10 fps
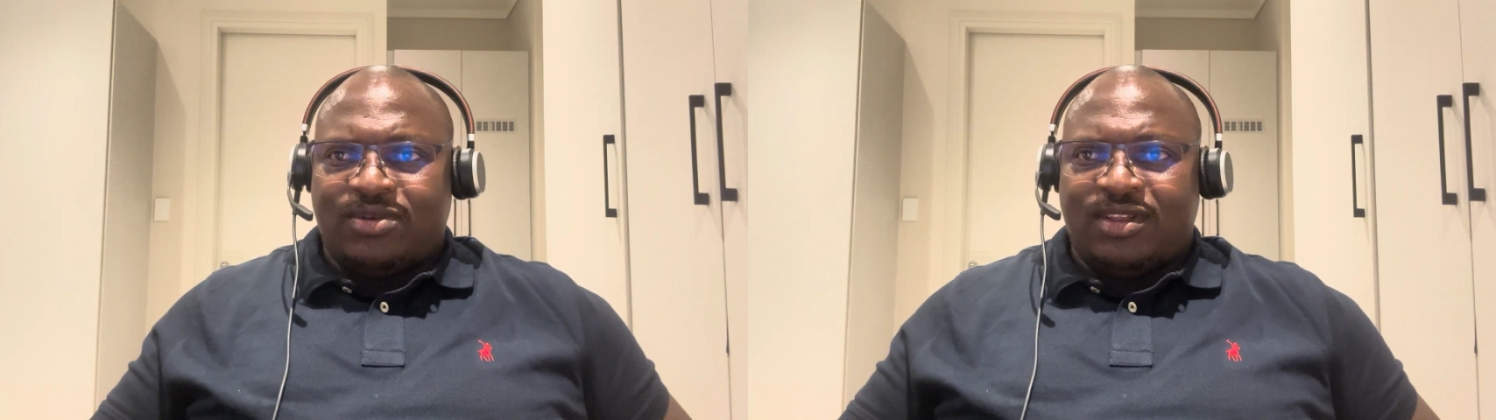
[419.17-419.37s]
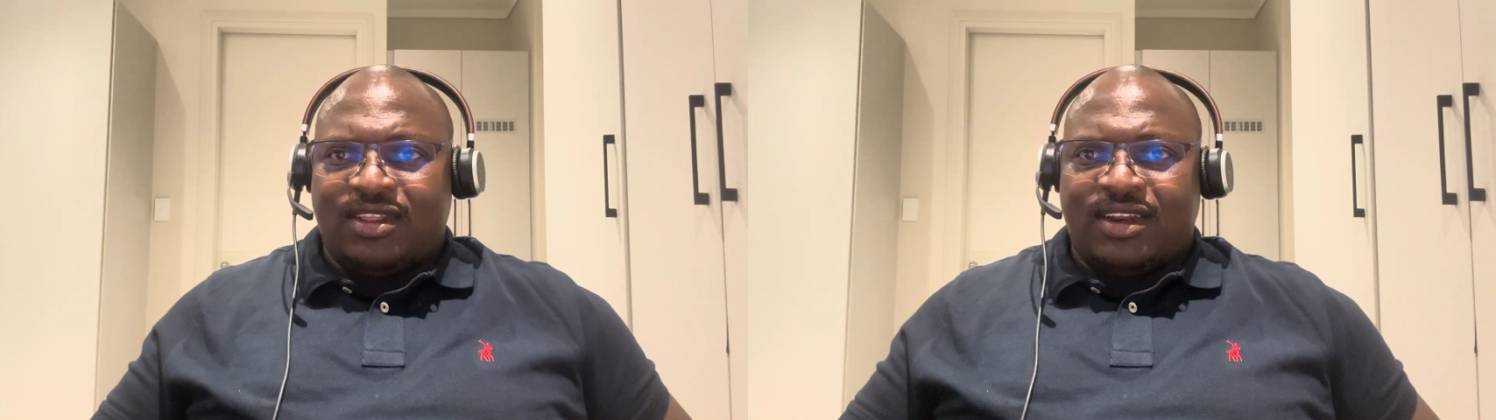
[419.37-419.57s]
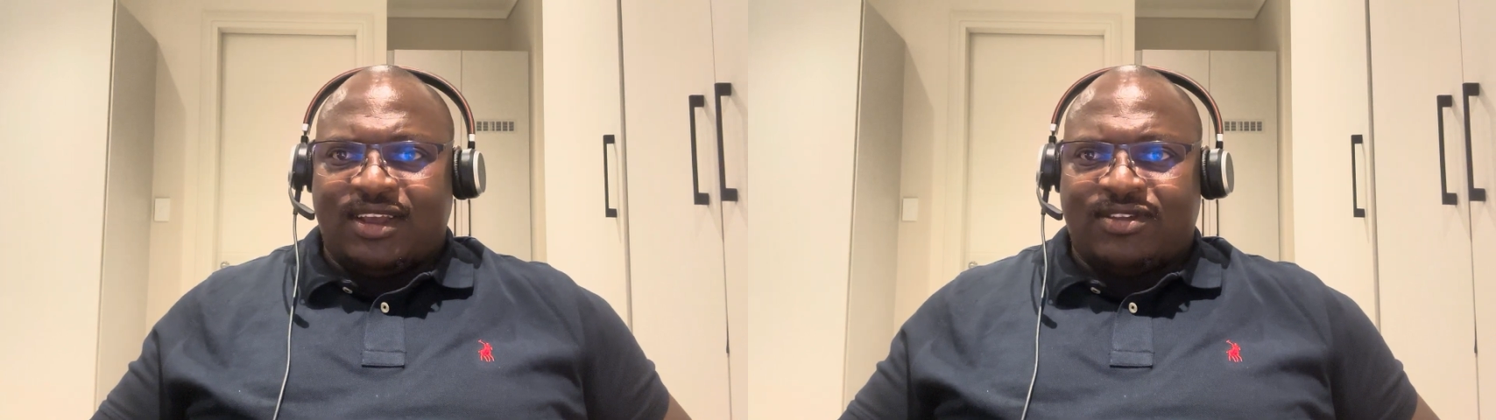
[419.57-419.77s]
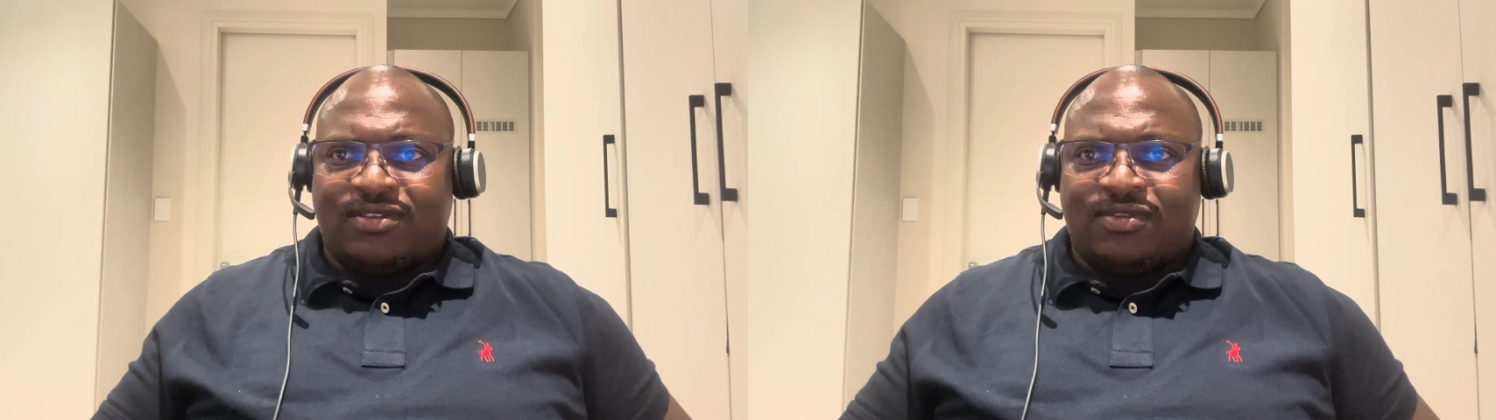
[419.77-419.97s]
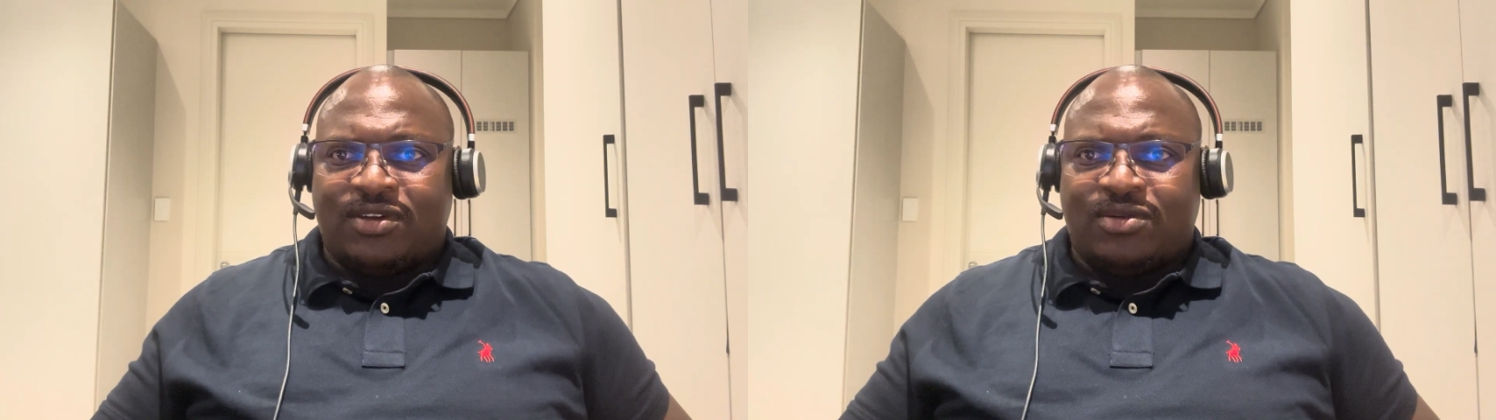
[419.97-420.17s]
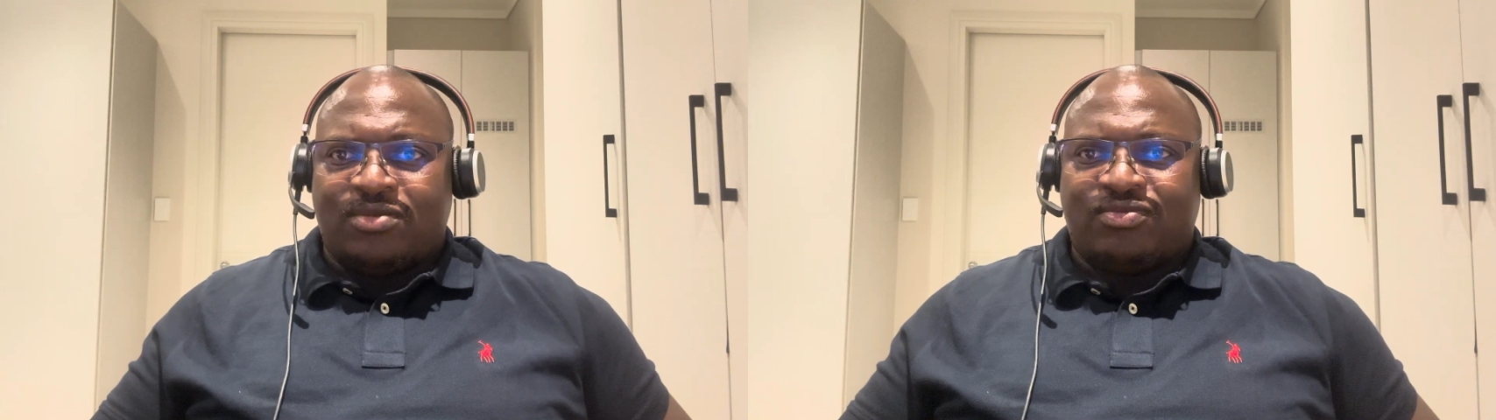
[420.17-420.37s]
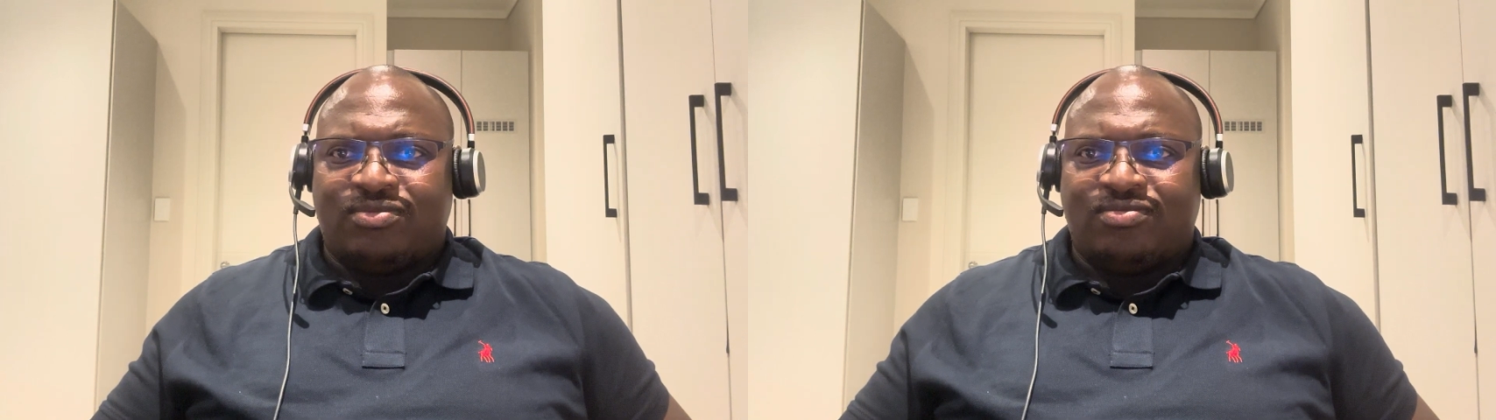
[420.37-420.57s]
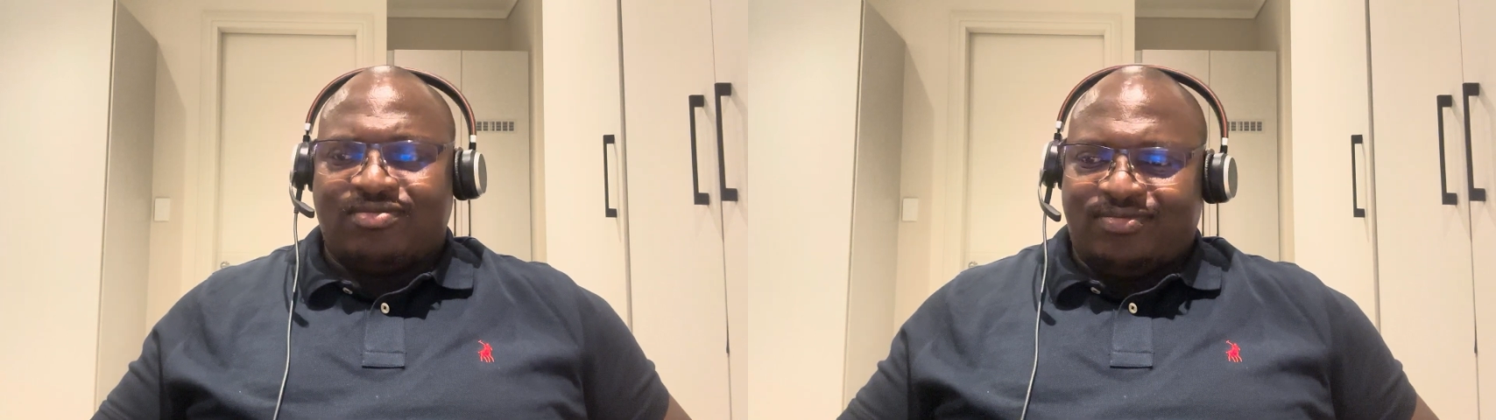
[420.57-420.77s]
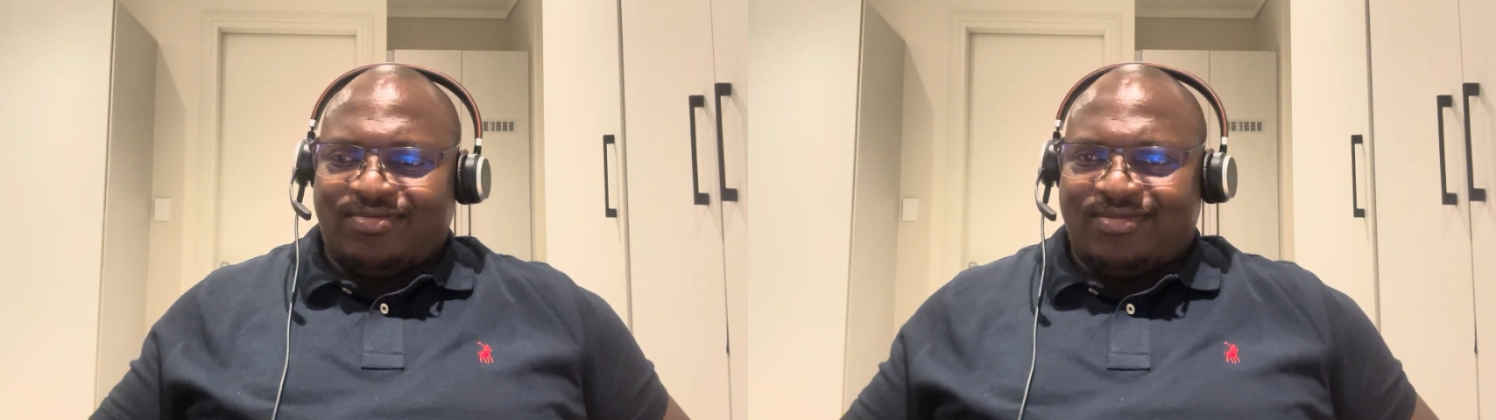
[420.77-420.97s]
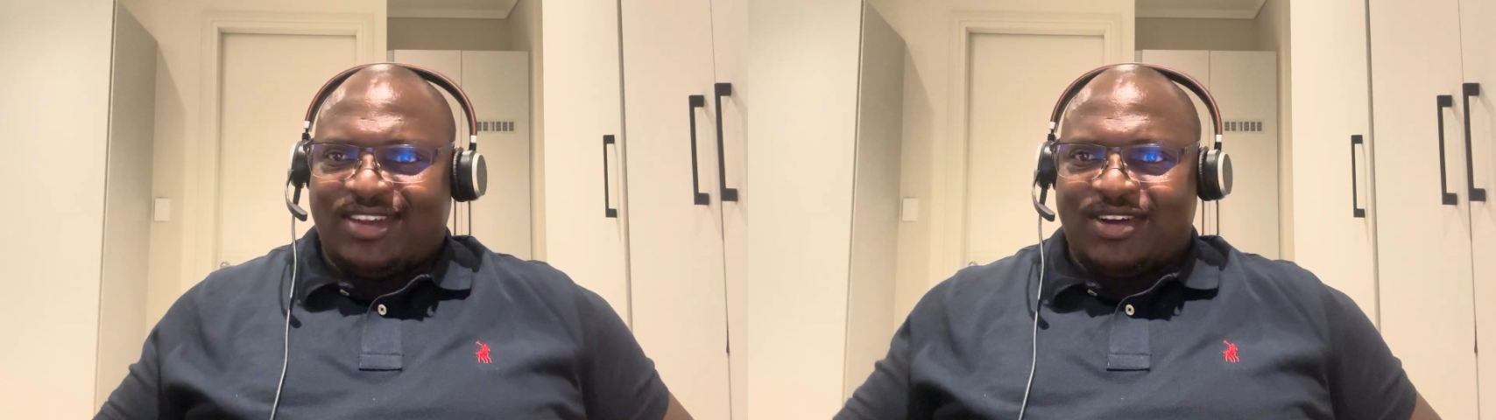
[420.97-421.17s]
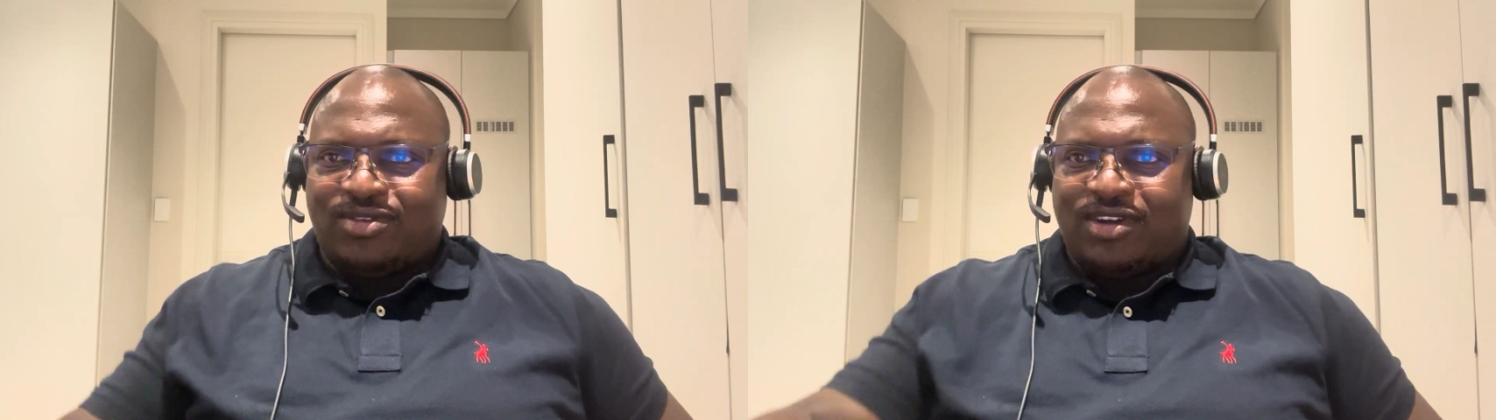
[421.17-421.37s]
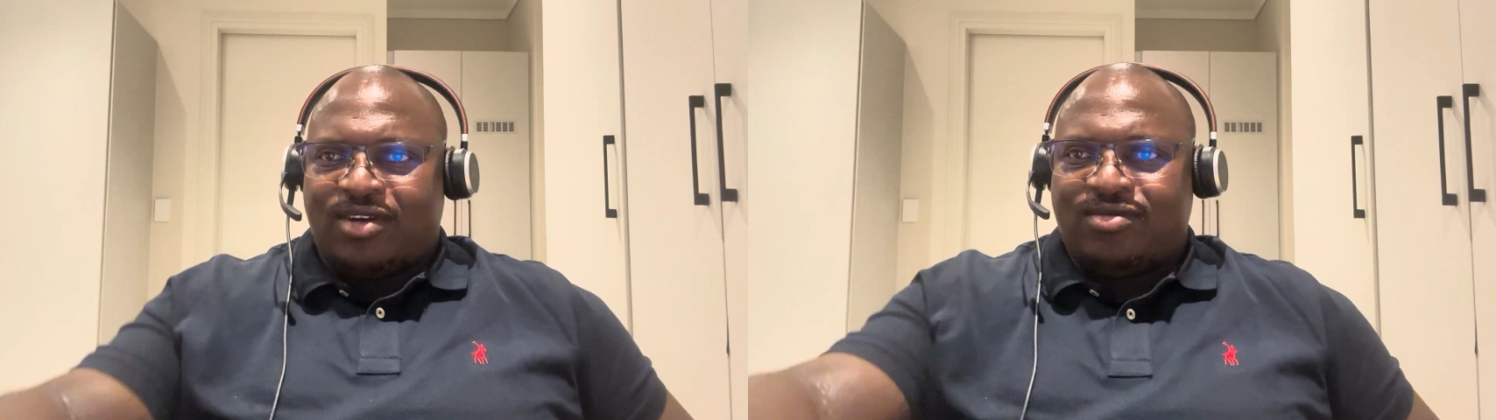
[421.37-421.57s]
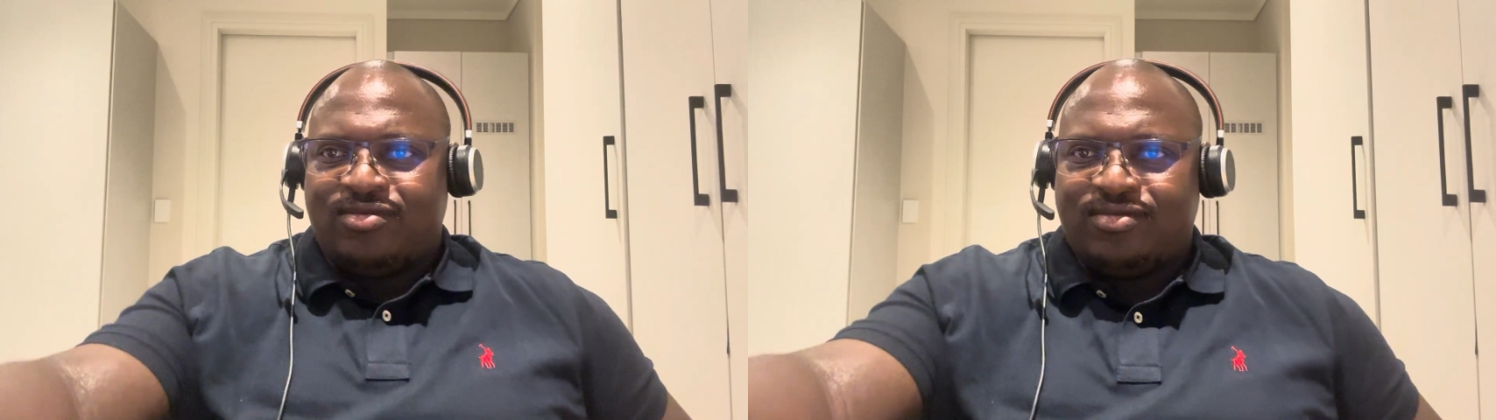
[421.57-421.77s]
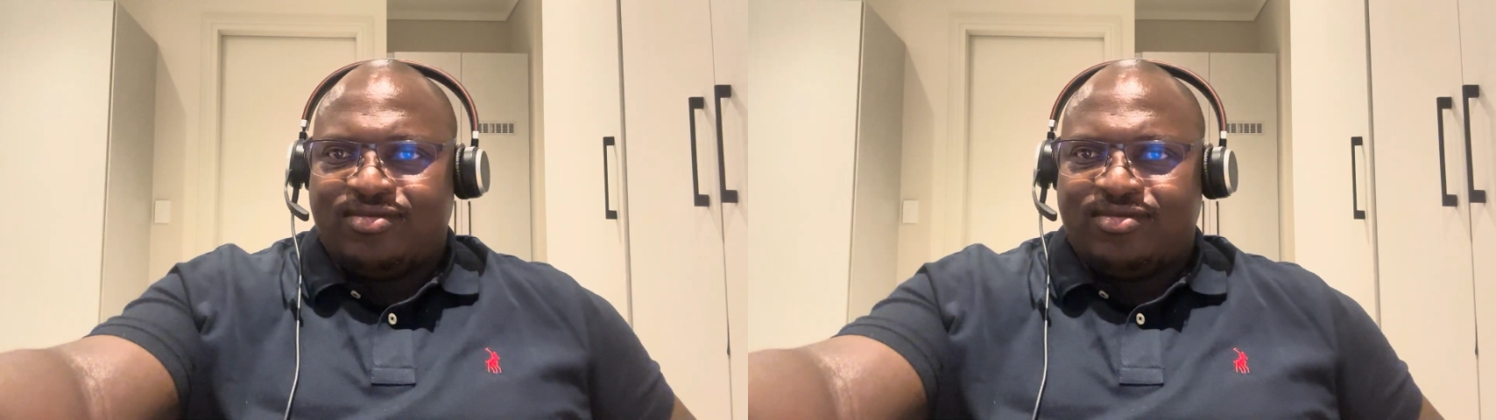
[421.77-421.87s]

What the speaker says: in the next video. Ciao, ciao.